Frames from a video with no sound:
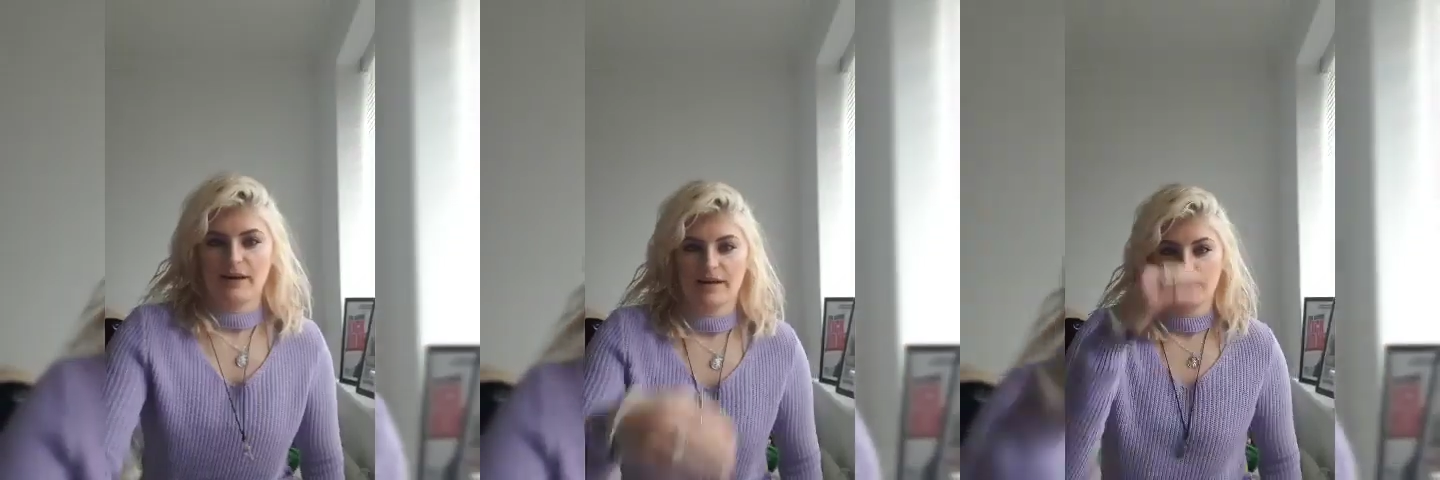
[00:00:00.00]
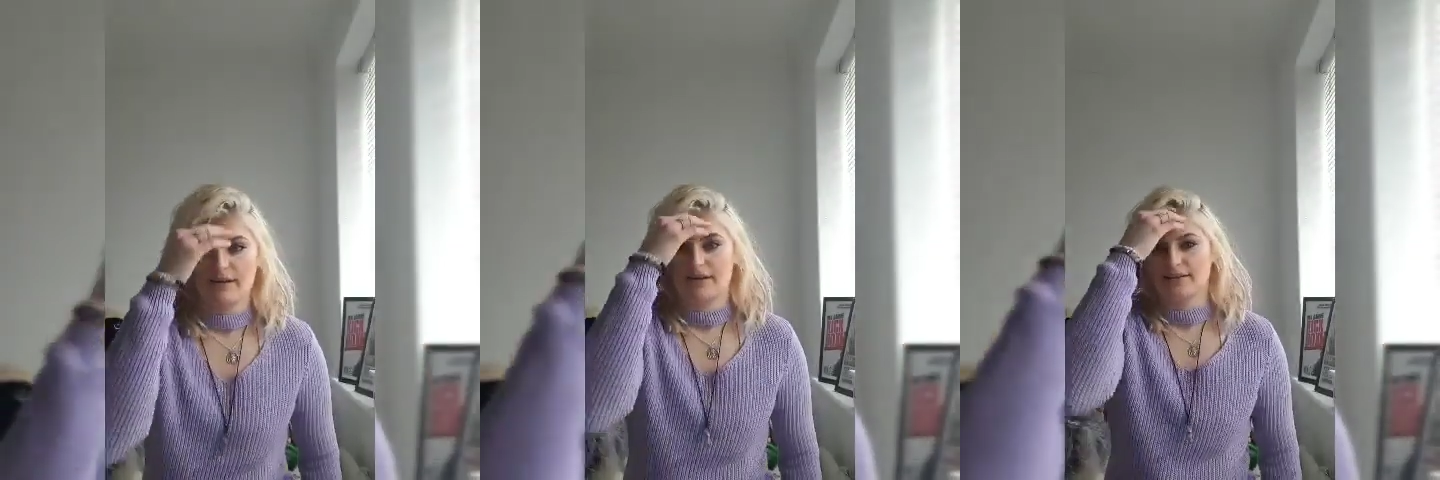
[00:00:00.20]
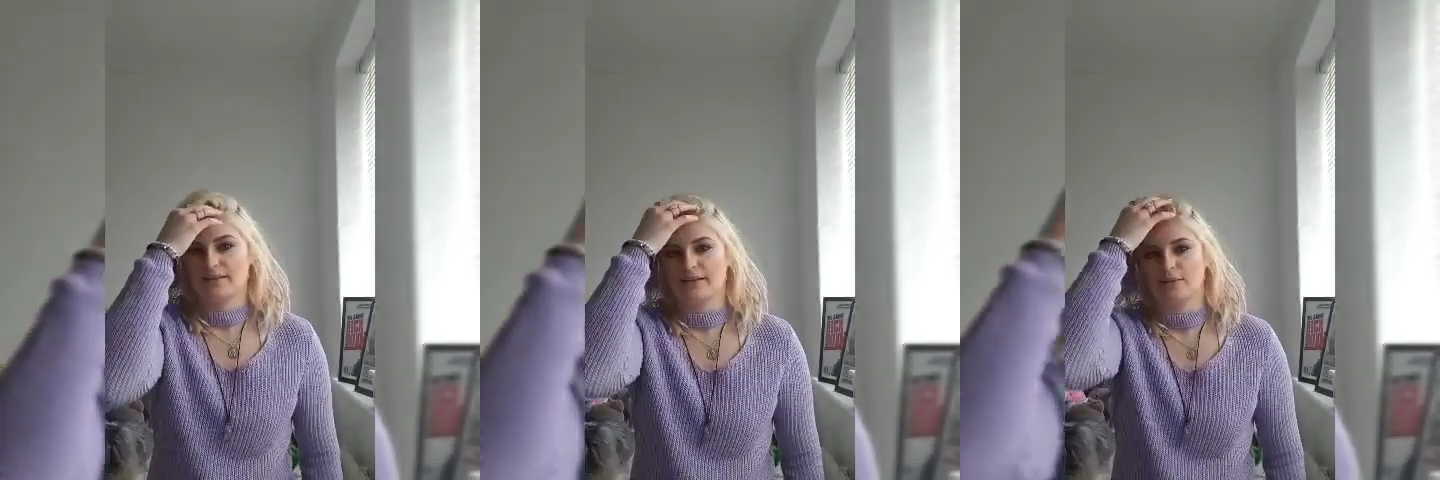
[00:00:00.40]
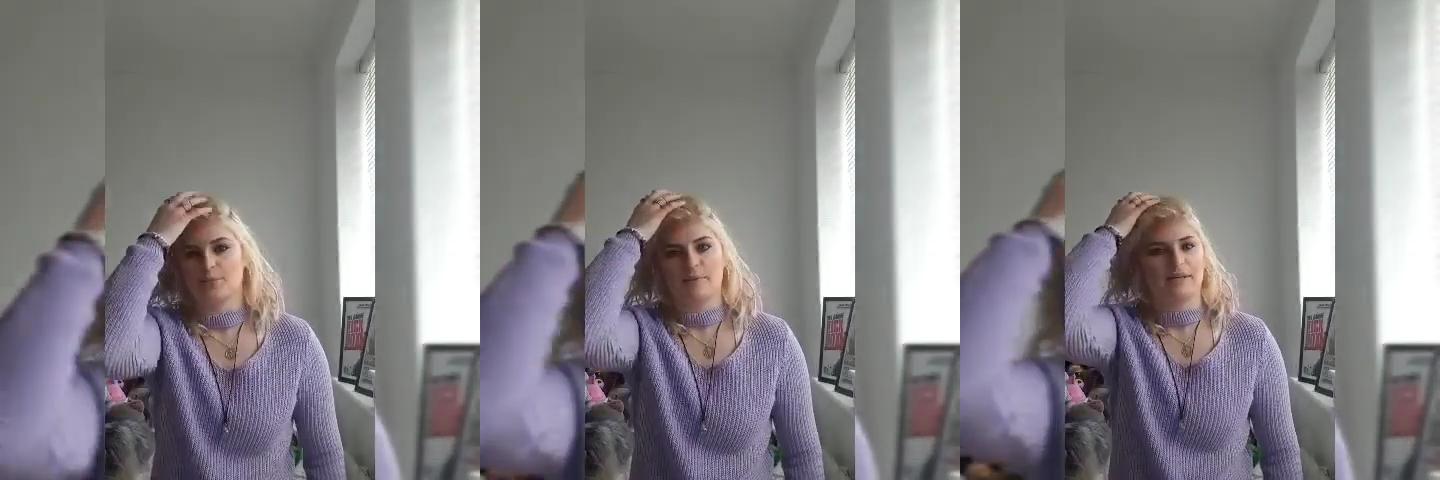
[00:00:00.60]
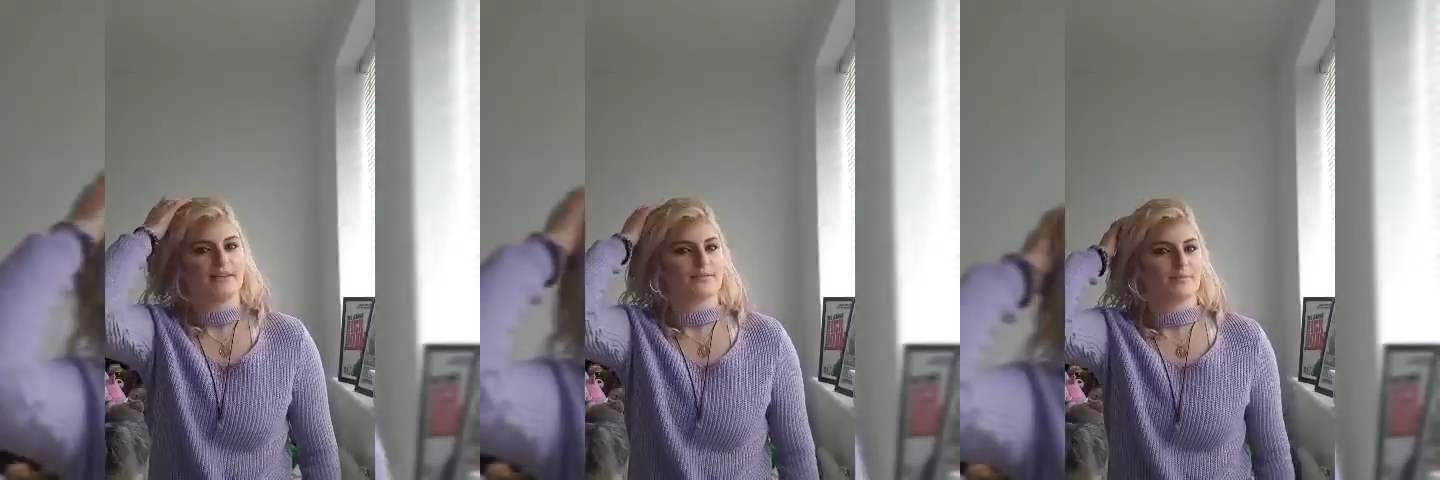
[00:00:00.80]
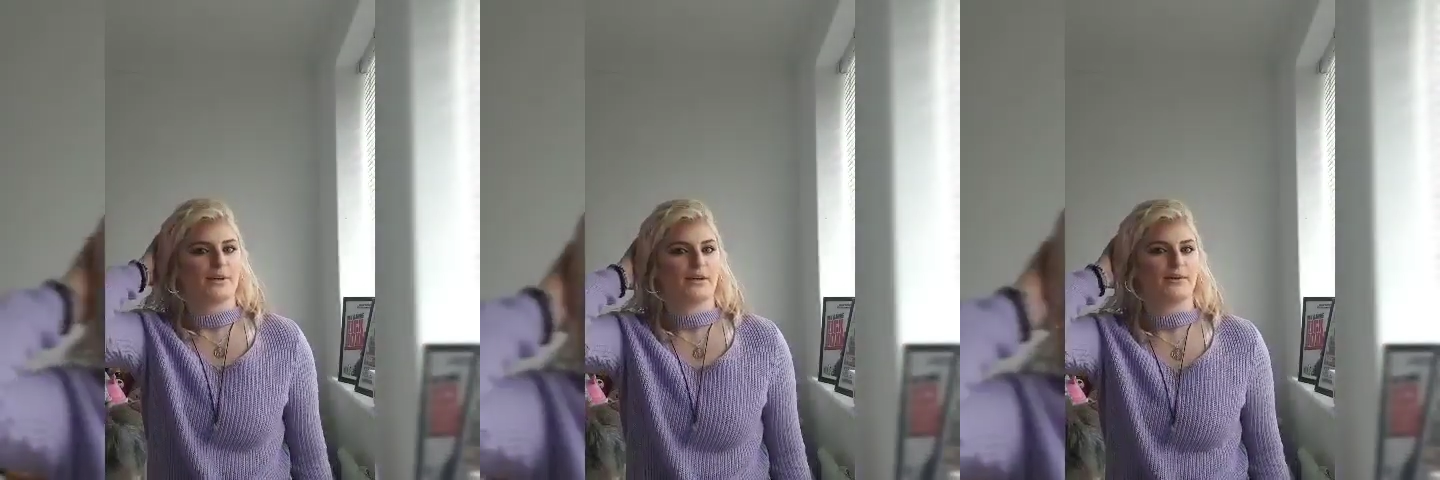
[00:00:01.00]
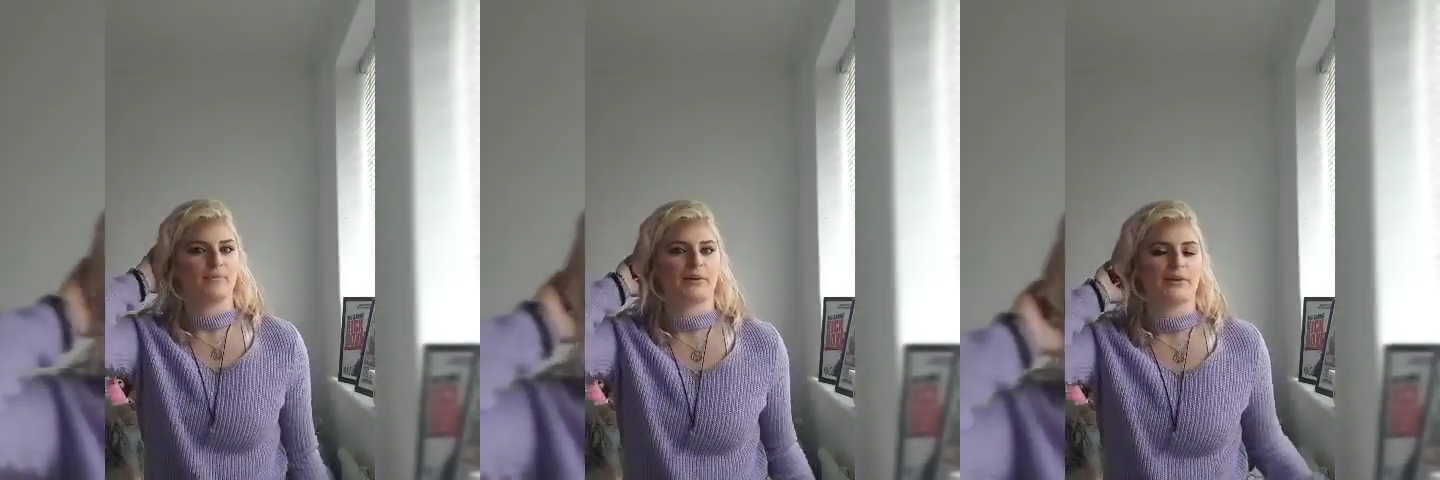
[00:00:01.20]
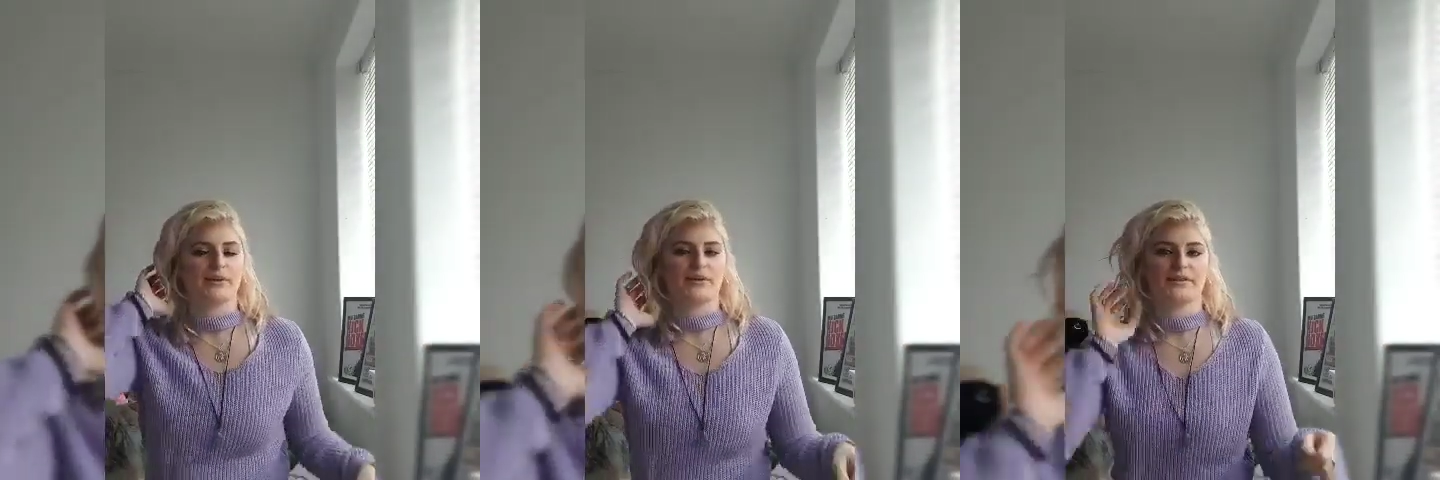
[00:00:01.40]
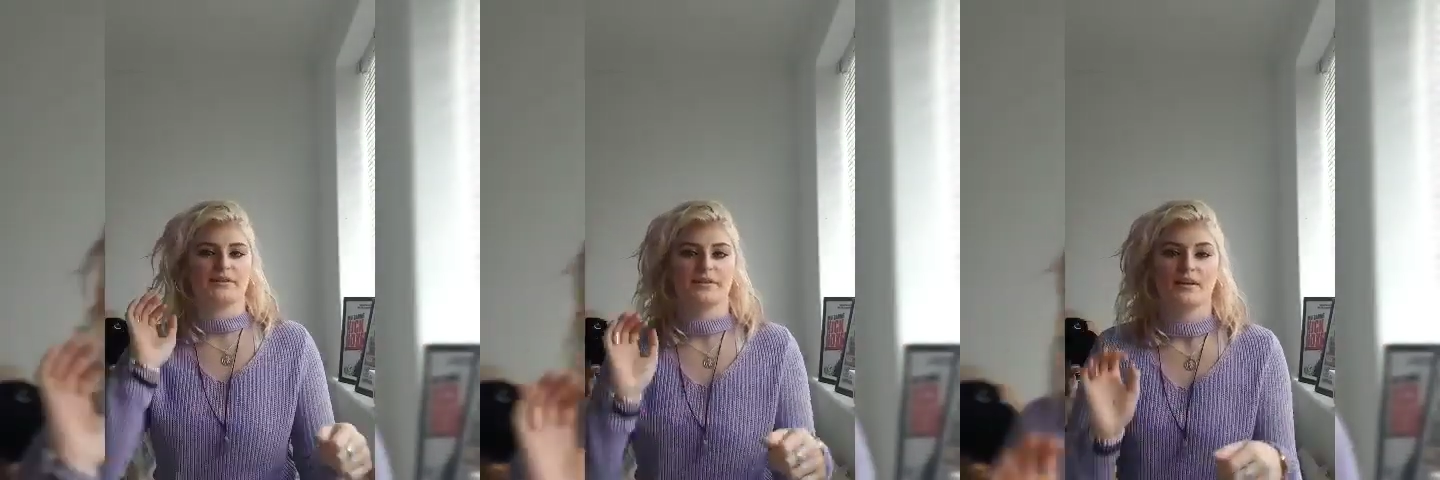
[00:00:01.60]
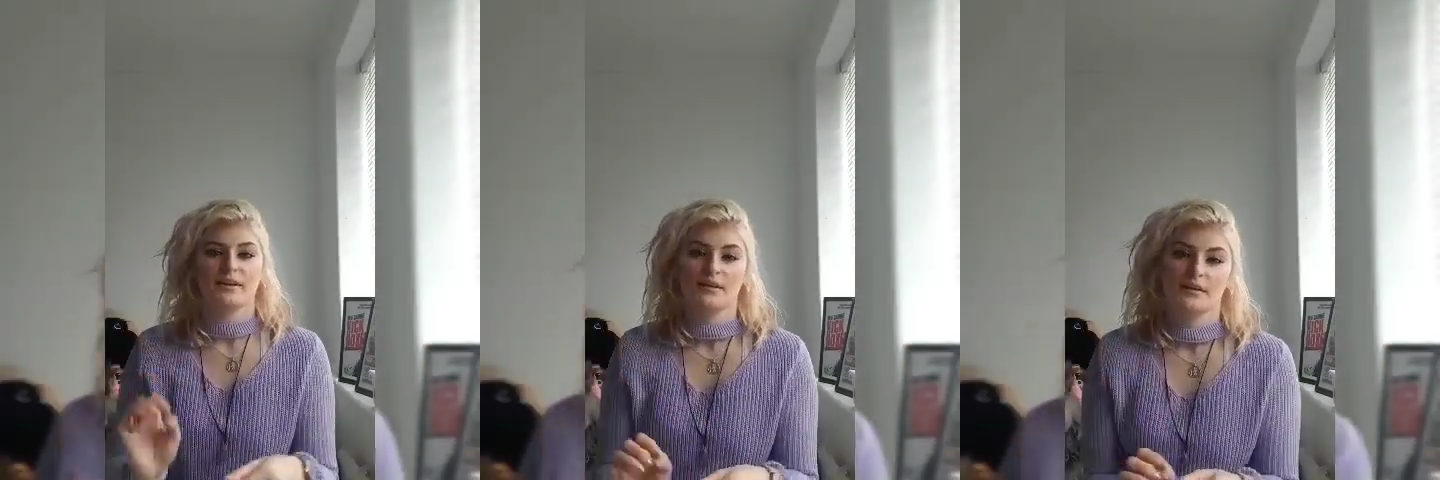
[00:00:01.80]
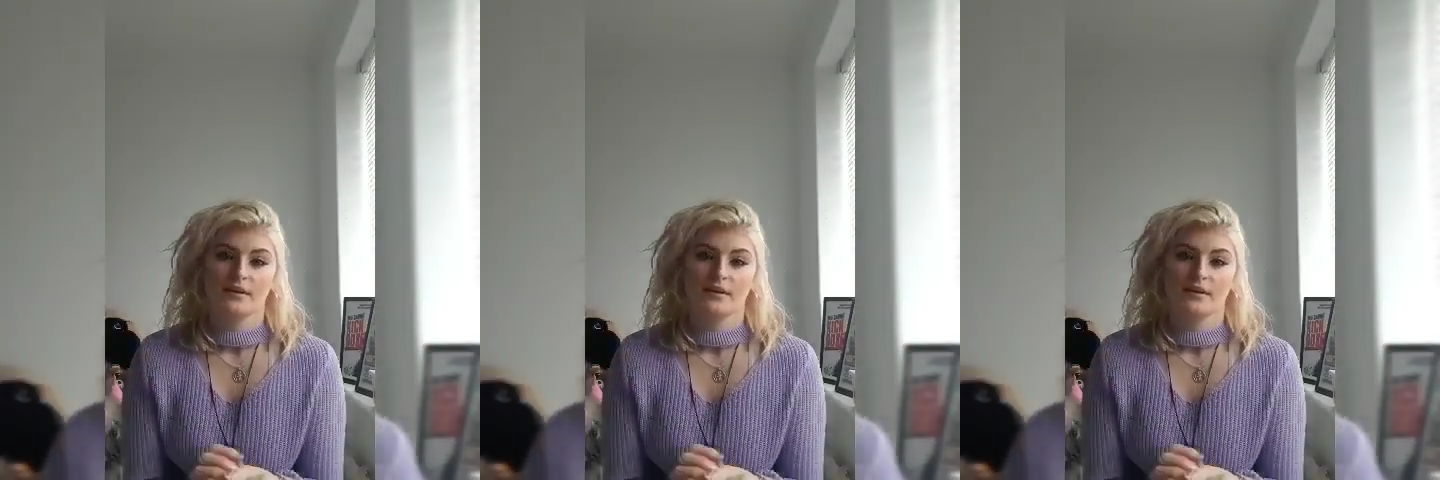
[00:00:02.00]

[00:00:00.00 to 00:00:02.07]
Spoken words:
the background a little bit as well because